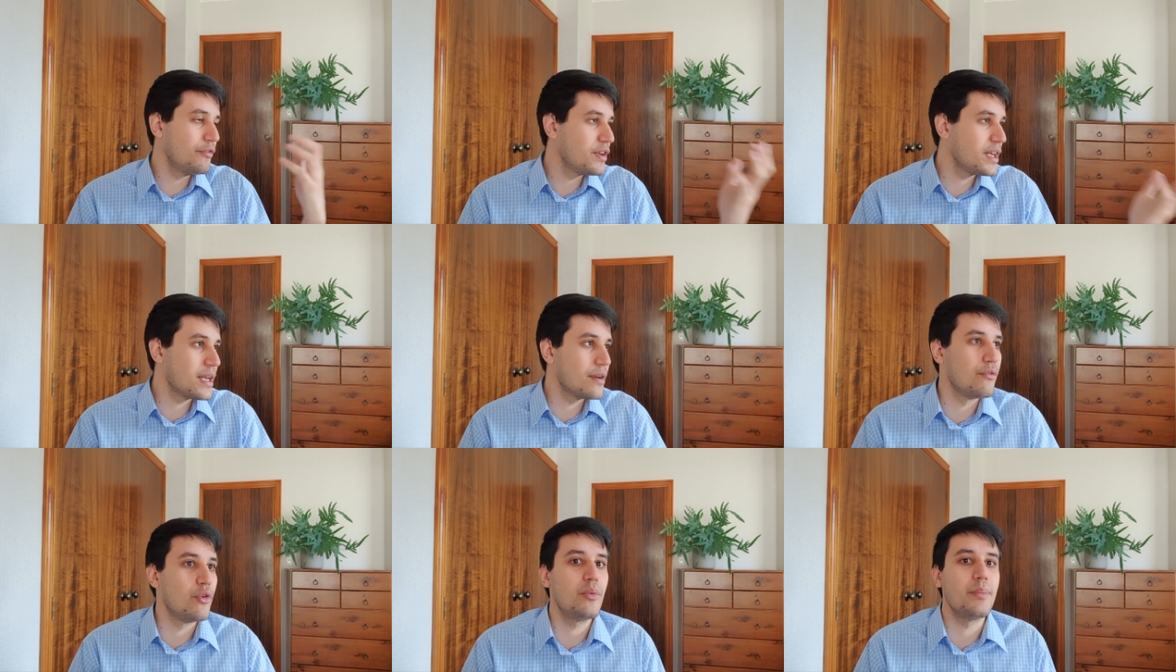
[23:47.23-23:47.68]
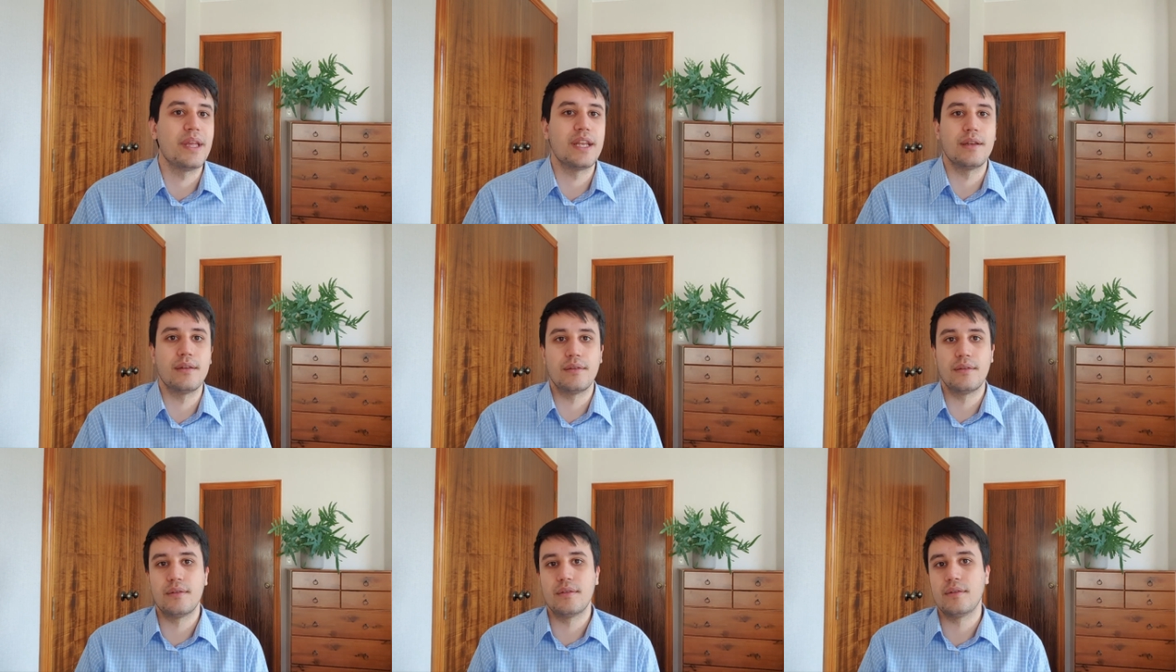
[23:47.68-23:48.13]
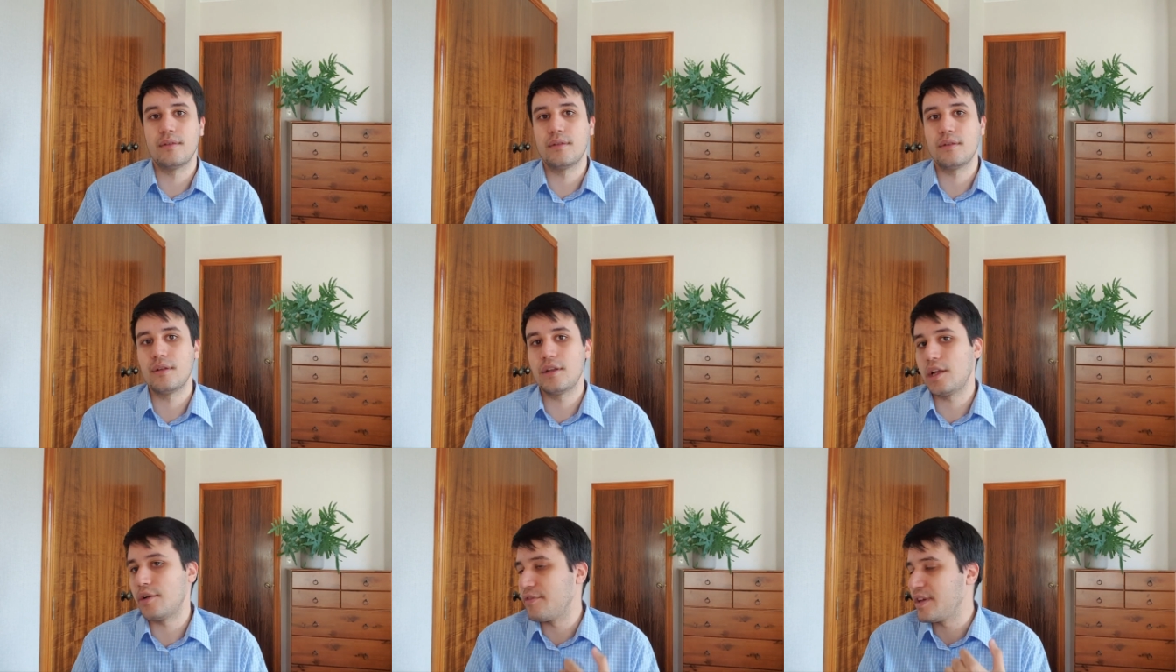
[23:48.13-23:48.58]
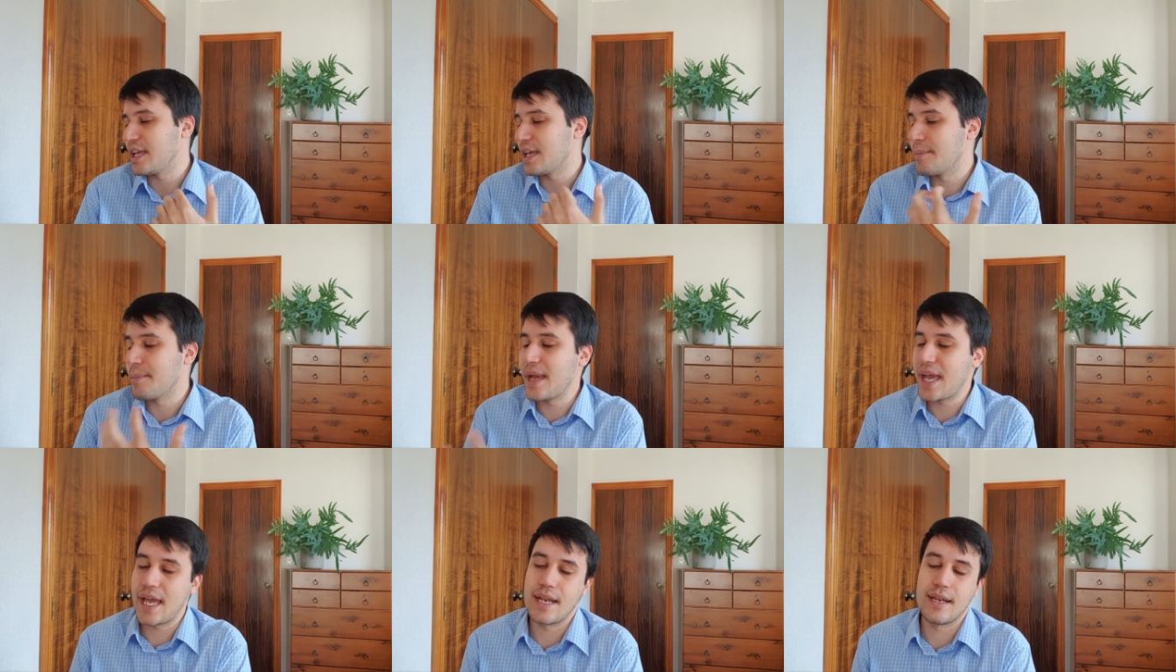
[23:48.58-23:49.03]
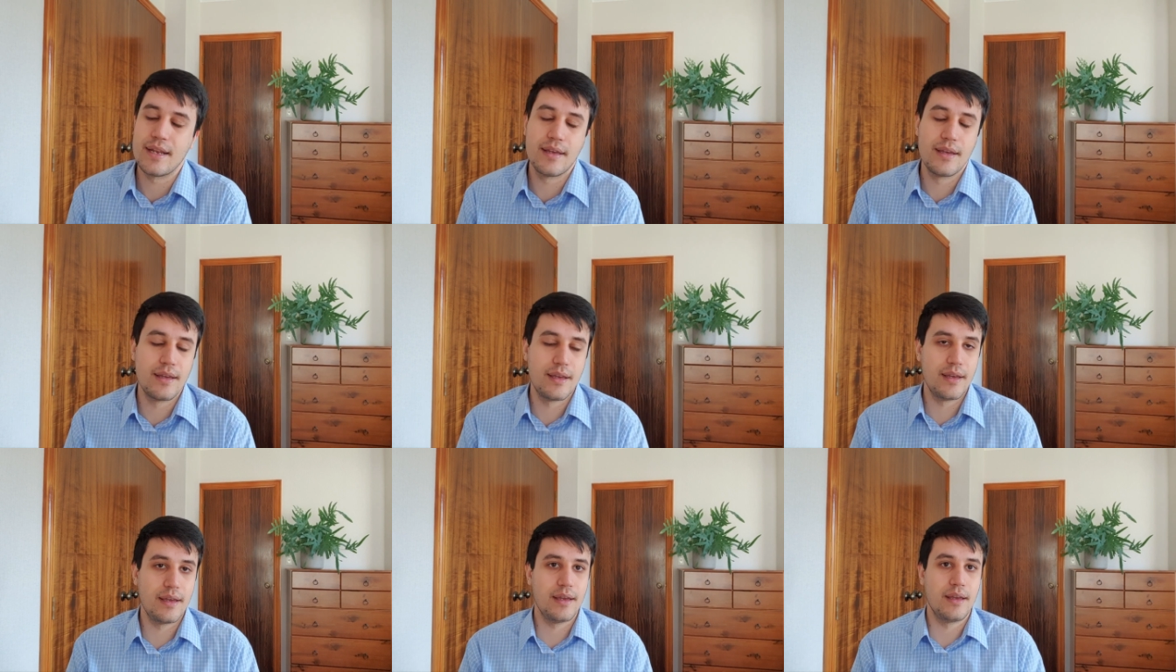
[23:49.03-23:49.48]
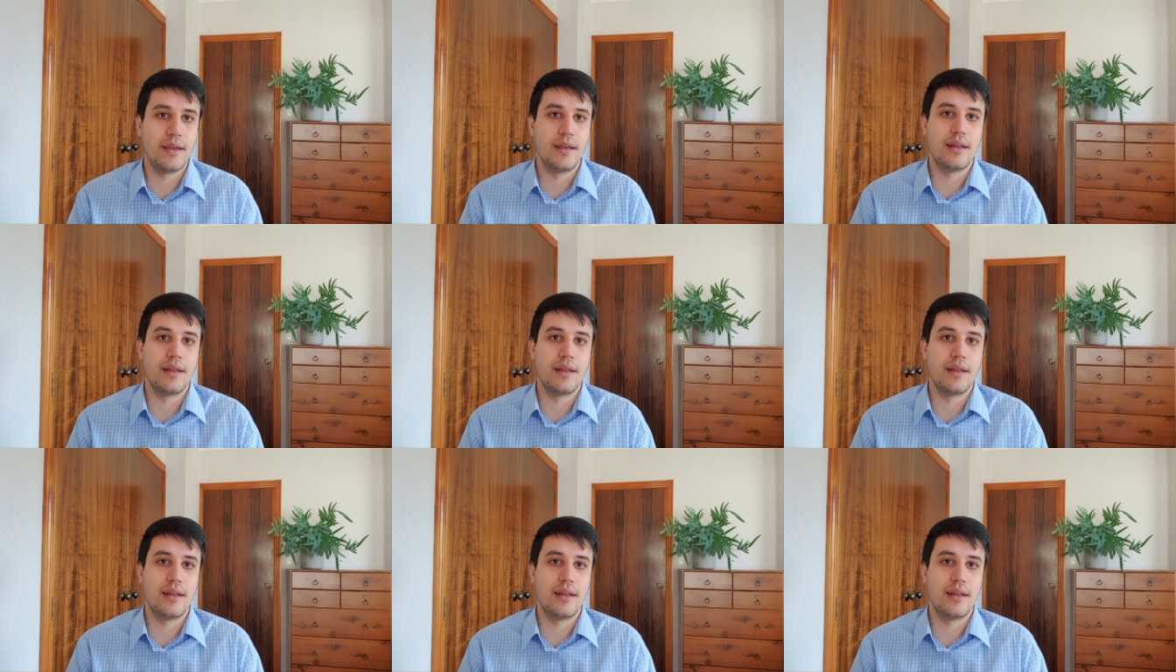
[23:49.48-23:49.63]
Loving a woman, loving a man,